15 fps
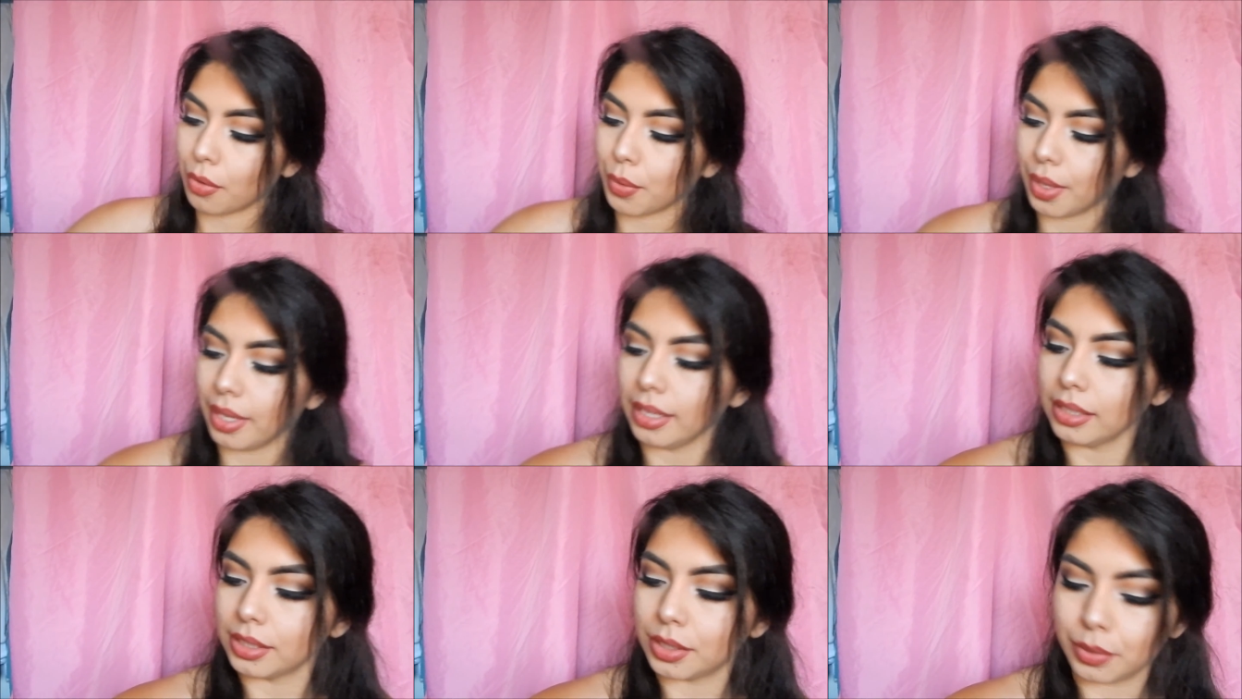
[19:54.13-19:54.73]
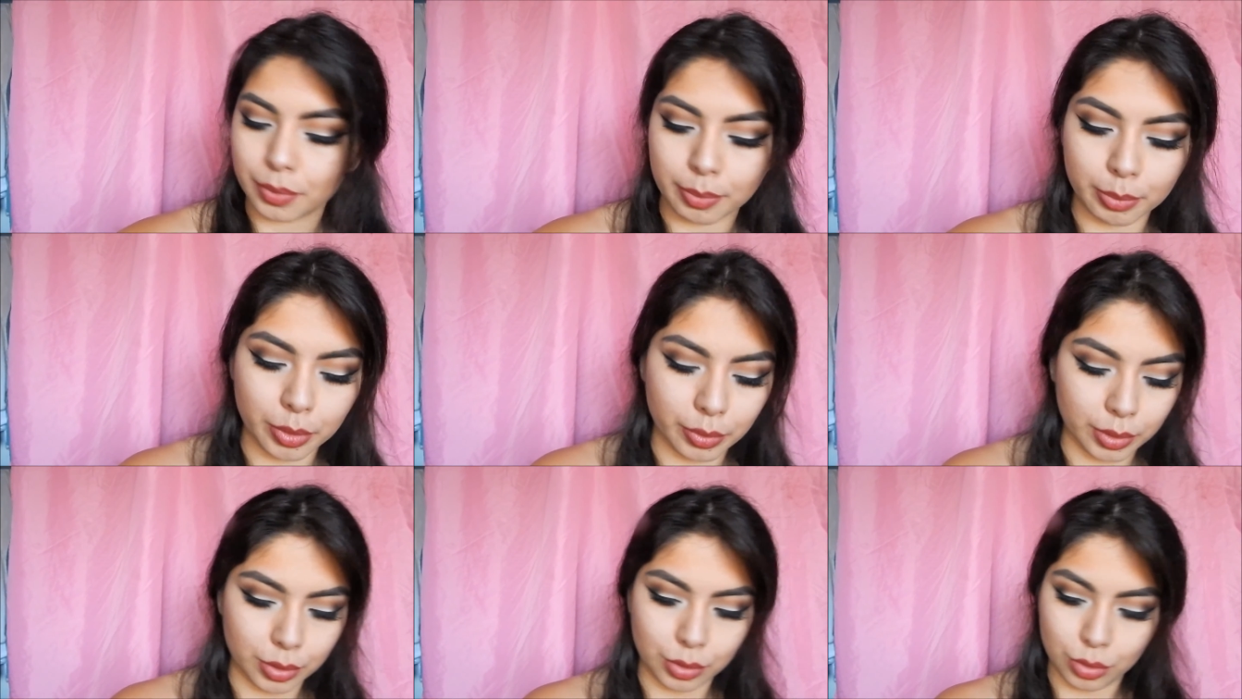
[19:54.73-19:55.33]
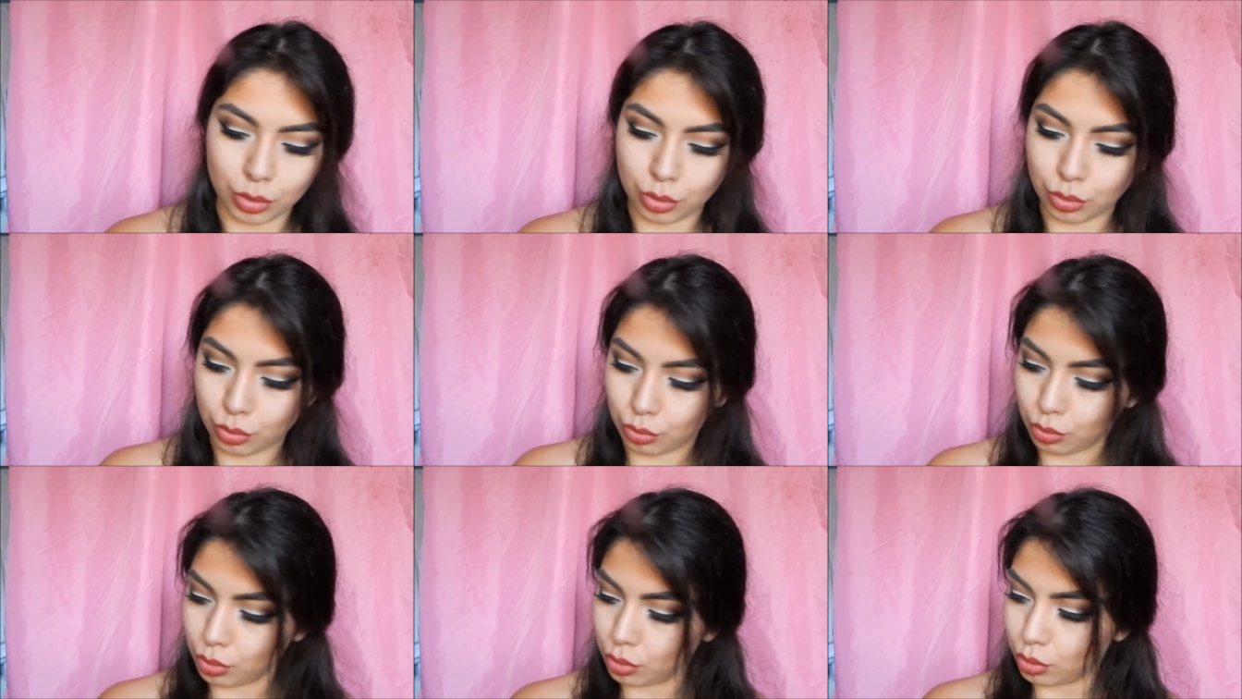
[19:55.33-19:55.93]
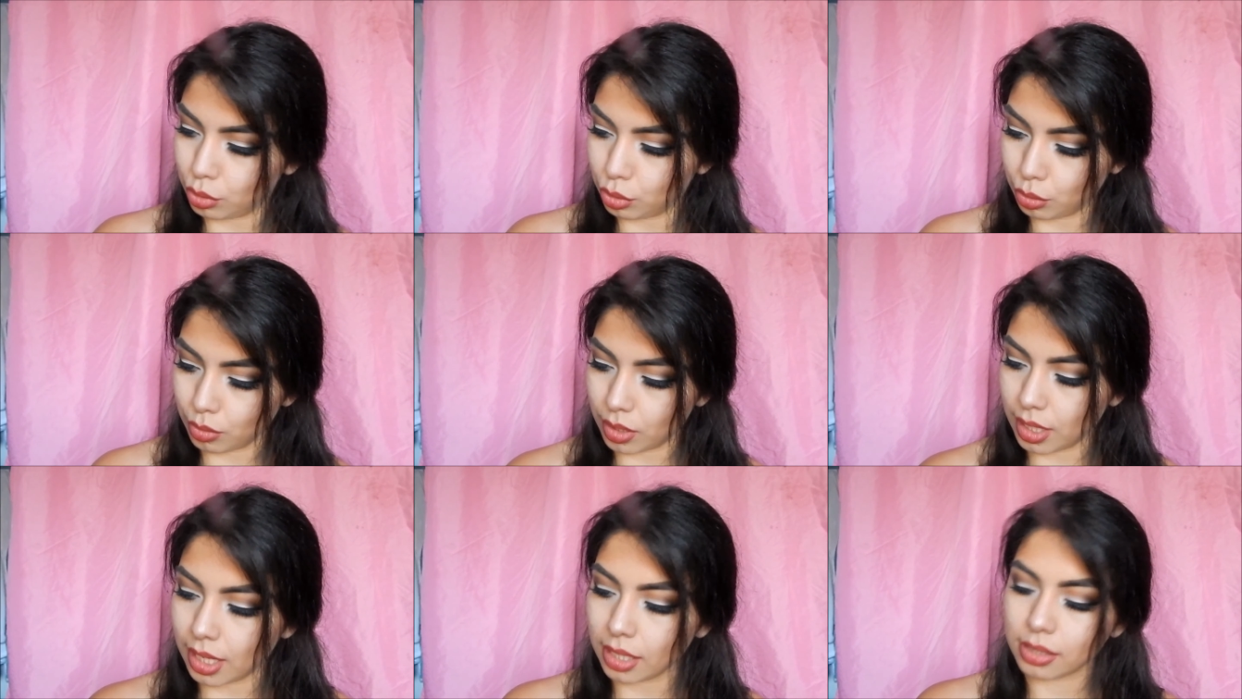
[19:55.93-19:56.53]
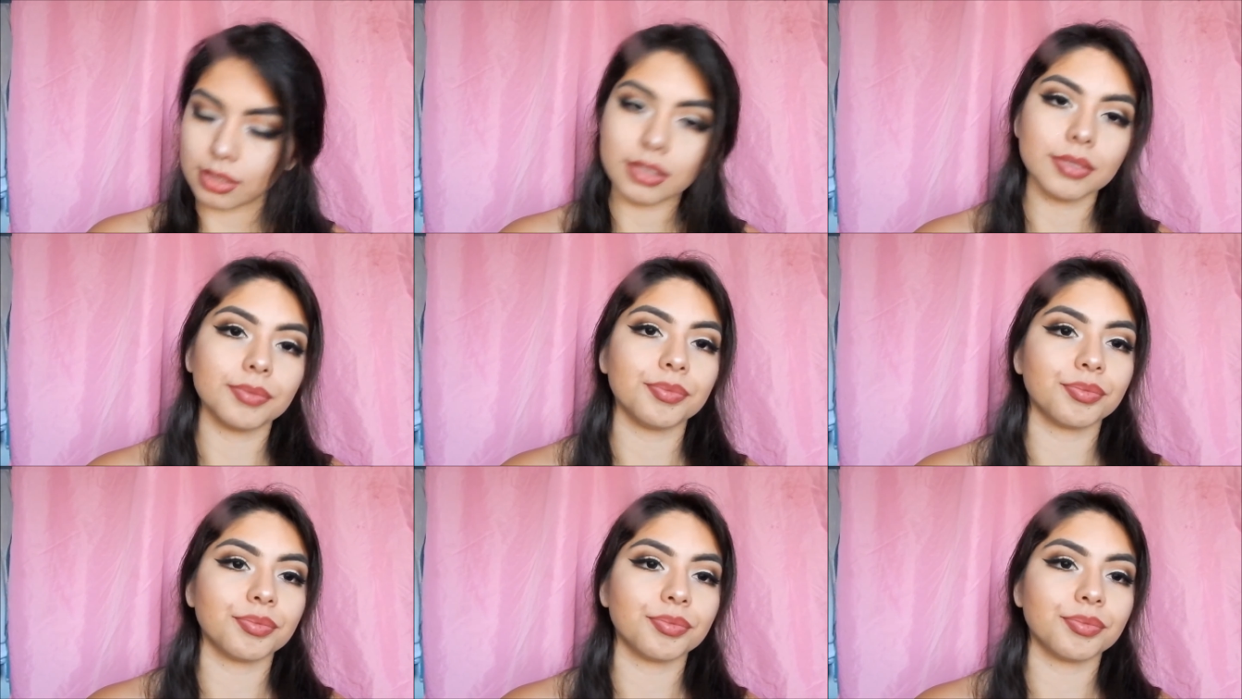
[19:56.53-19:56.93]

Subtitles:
Okay, so I'm going to do that.